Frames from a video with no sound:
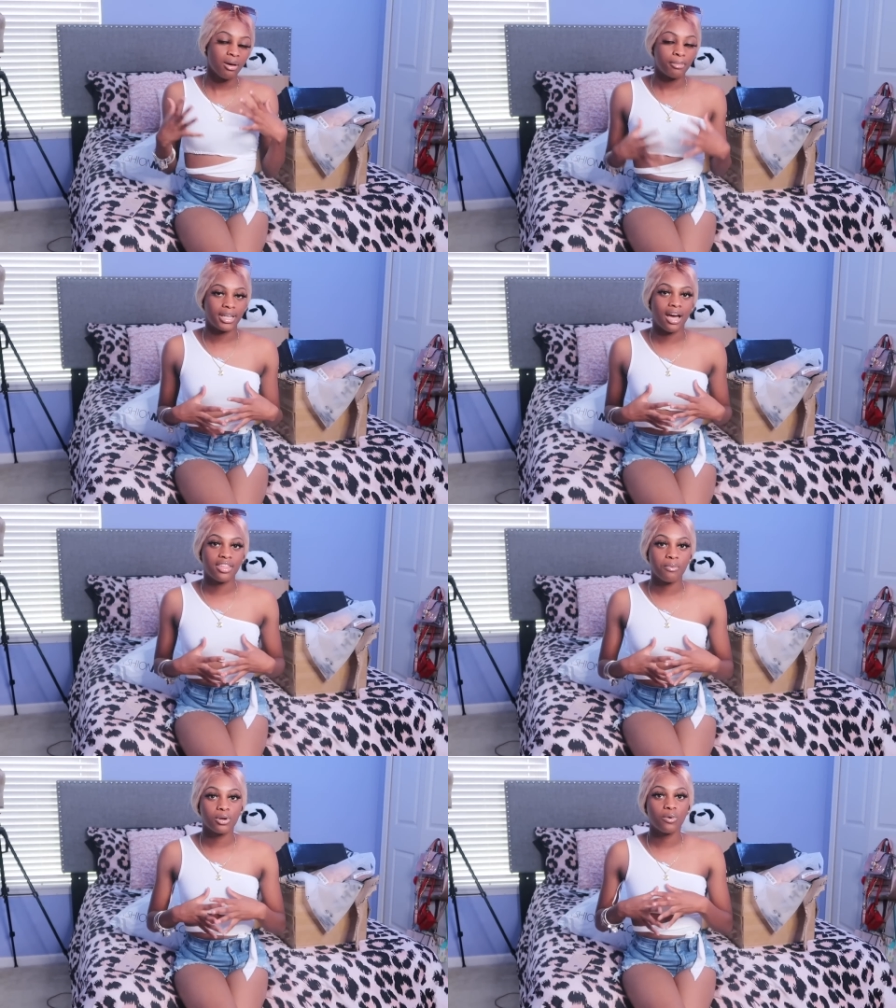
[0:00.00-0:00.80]
But now
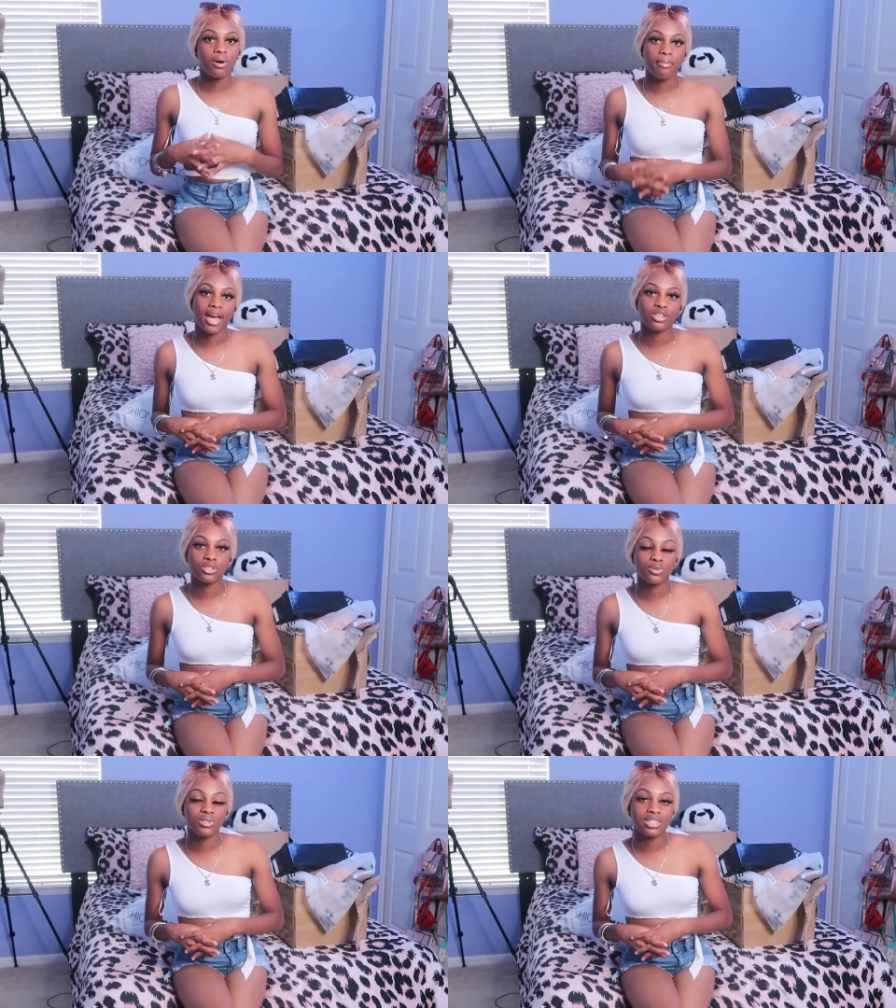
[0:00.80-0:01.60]
that we're going back to
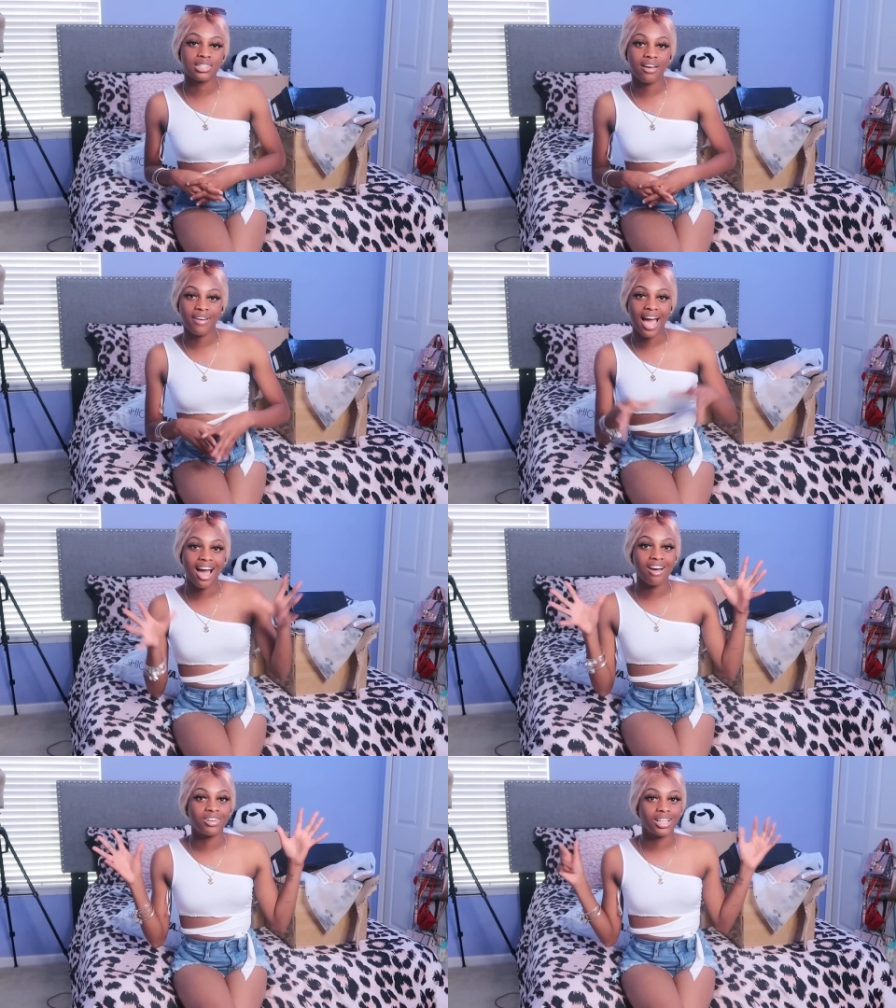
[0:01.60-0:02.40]
school and stuff, I
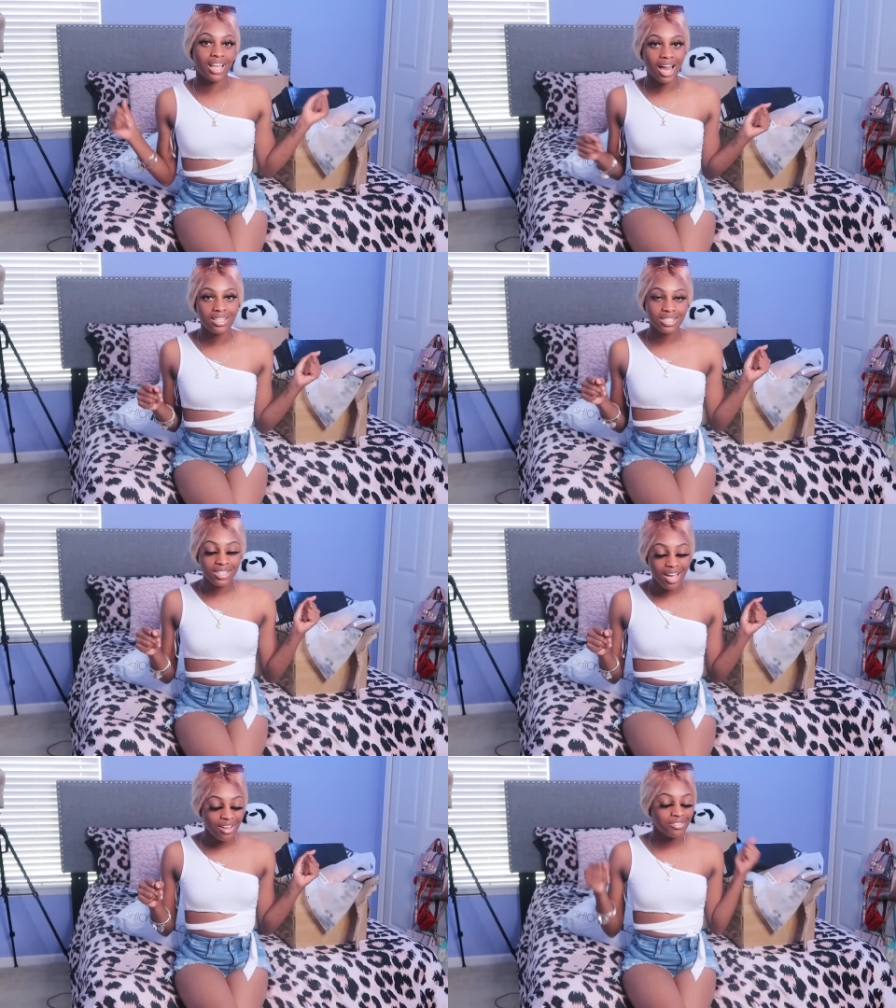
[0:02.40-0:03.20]
have a lot of
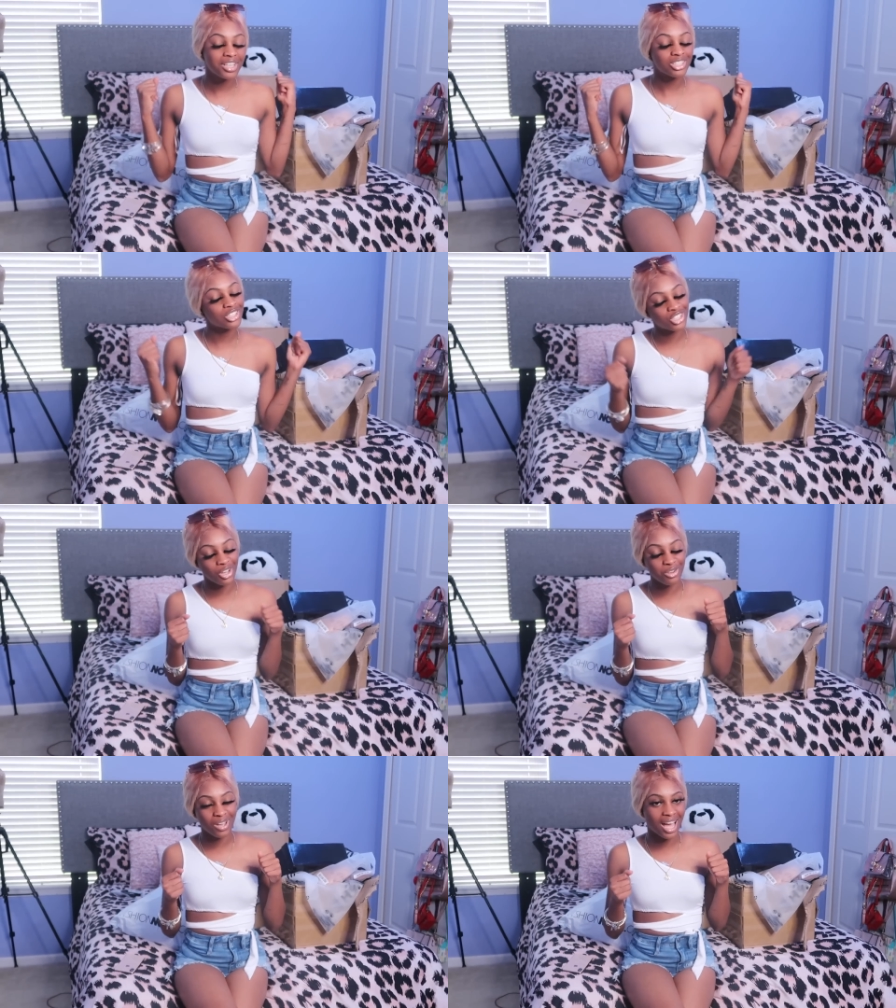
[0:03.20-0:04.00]
stuff to
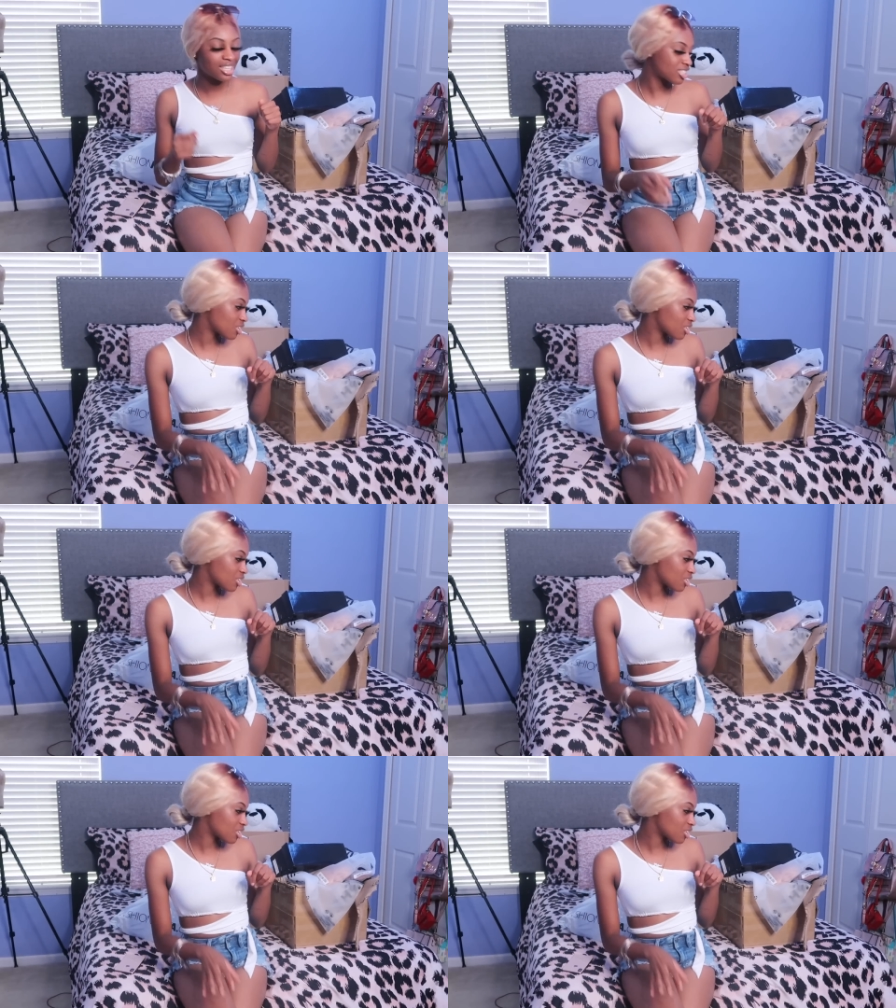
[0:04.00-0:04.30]
show you guys.